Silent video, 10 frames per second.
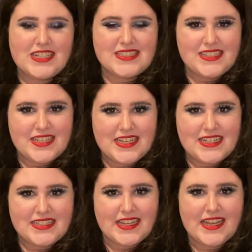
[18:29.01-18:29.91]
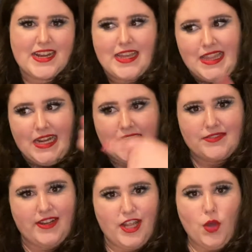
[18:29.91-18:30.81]
I'll see you guys again in the next
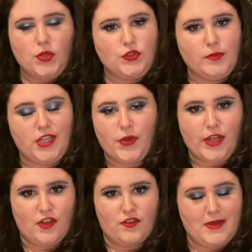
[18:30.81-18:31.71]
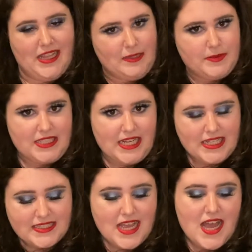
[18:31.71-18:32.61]
video, which will be going over my
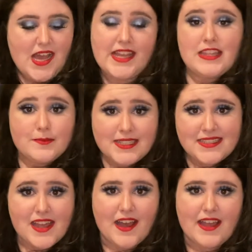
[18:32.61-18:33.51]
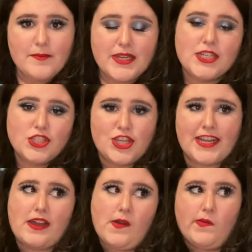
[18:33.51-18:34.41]
lipsticks. In the meantime, check
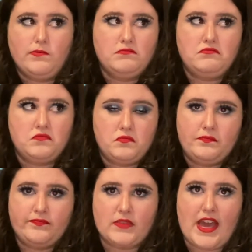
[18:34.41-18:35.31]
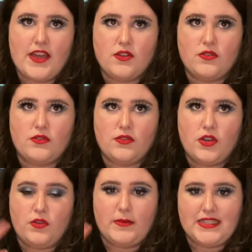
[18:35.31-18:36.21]
out, I don't
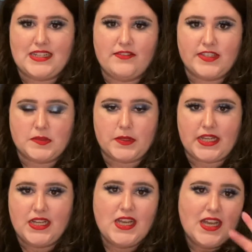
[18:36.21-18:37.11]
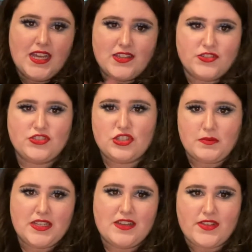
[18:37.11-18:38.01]
know where my stuff is, but there should
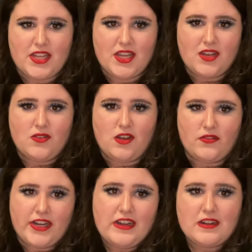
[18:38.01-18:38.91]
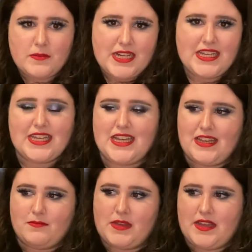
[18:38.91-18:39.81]
be a video over here in a minute
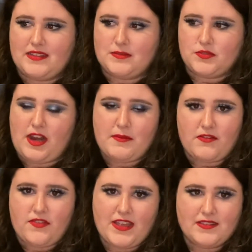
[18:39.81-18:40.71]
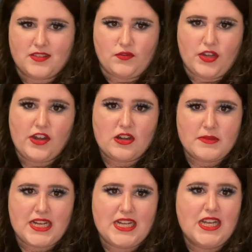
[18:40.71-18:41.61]
and my subscribing face over here in a minute.